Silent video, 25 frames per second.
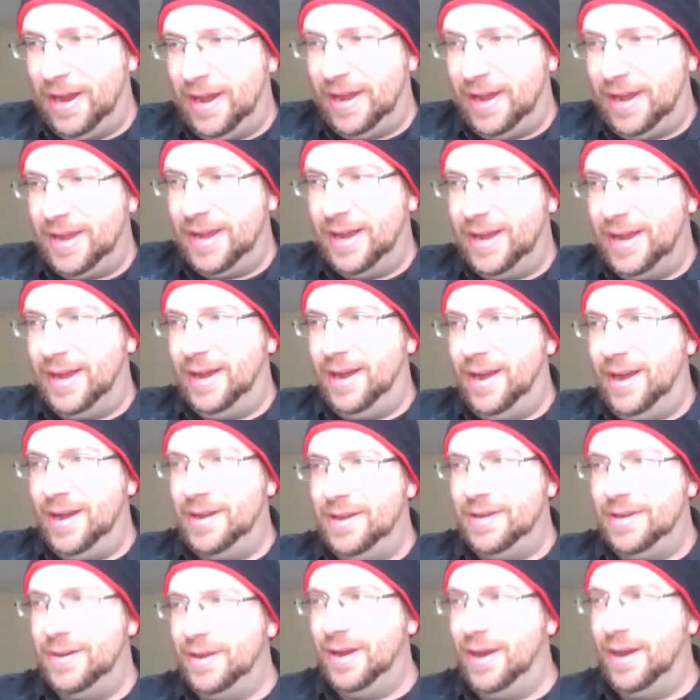I uh,
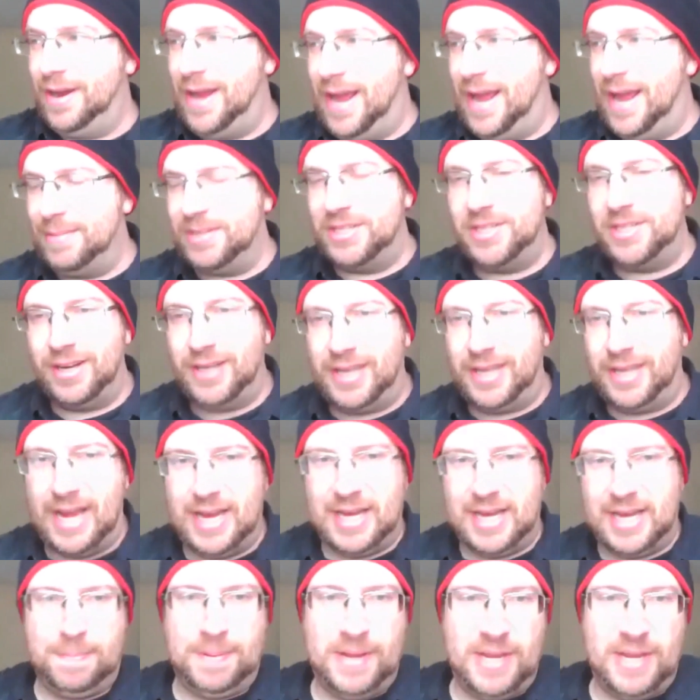on on Amazon
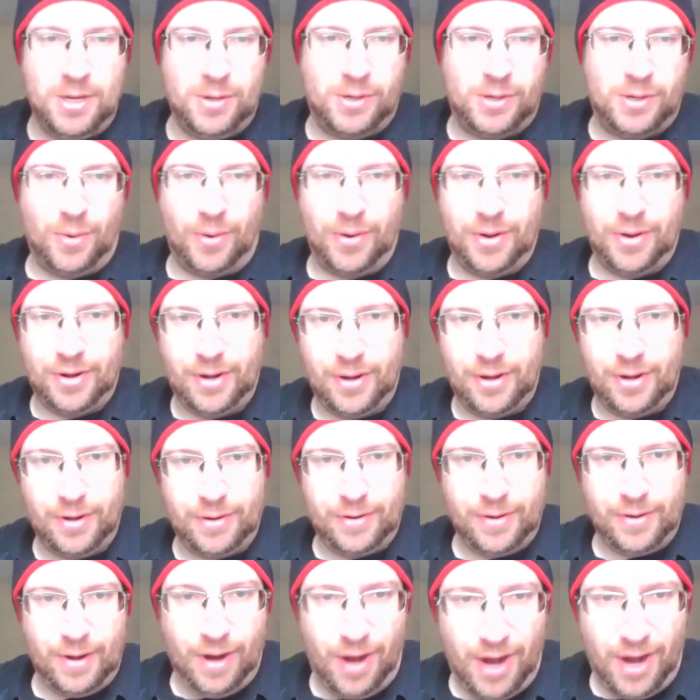KDP you can
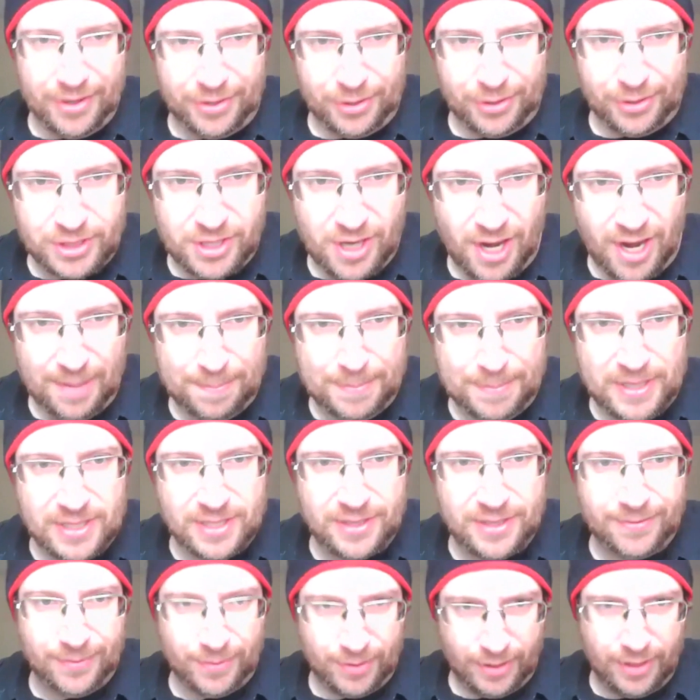order authors
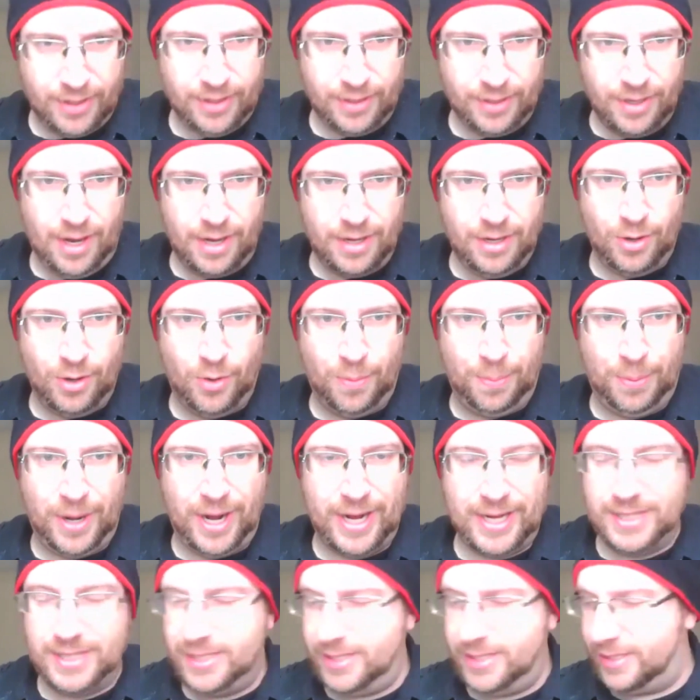copies for a, a, low
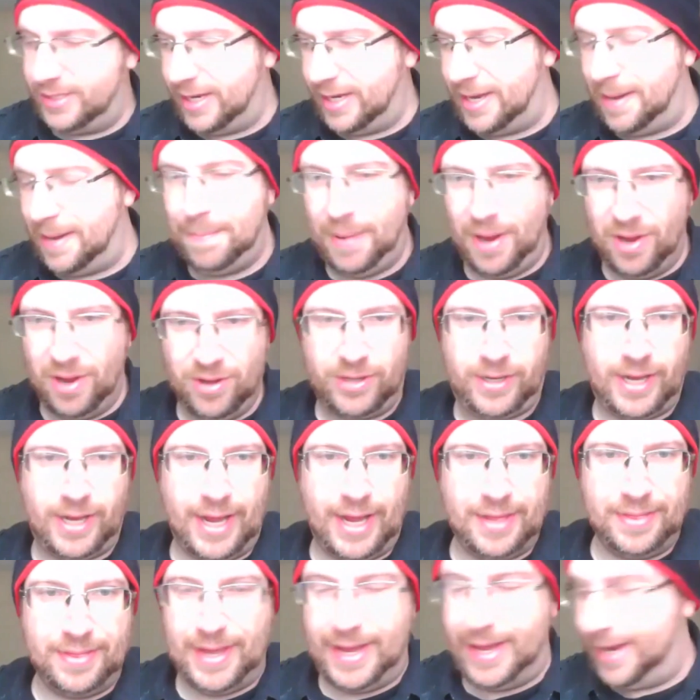price in bulk,
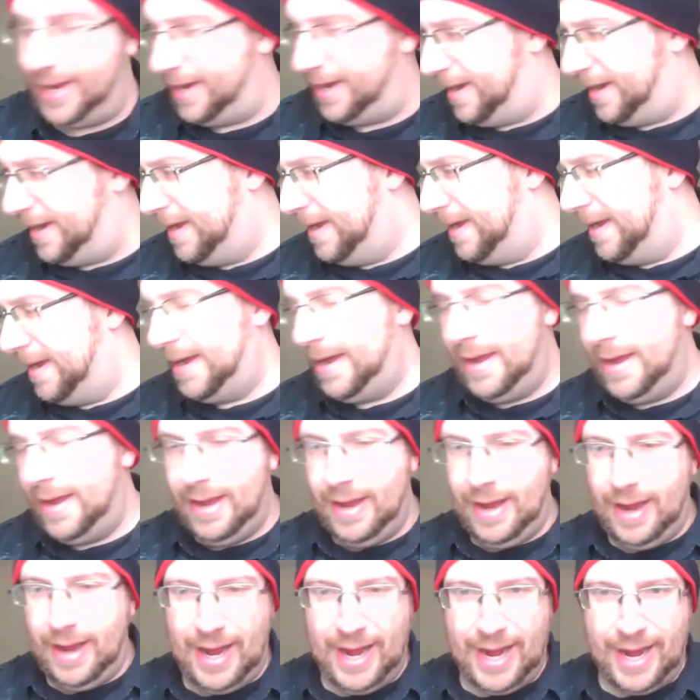and then
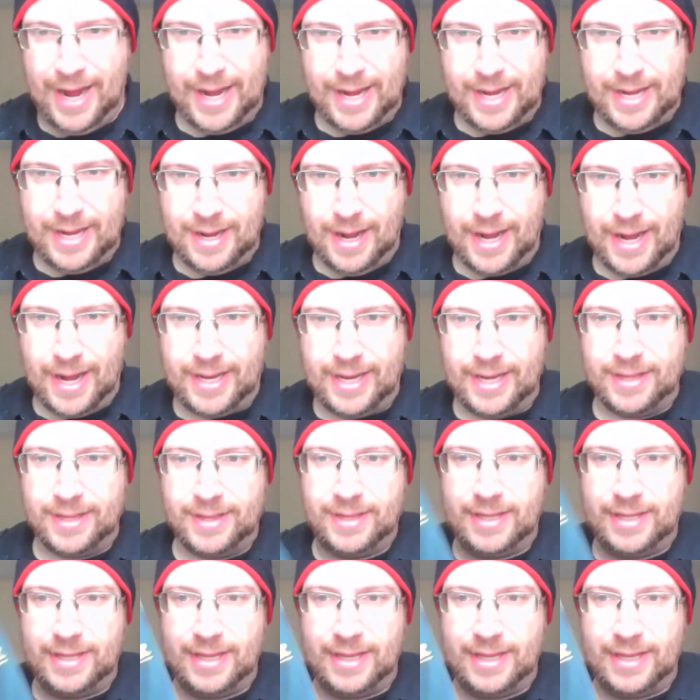I I get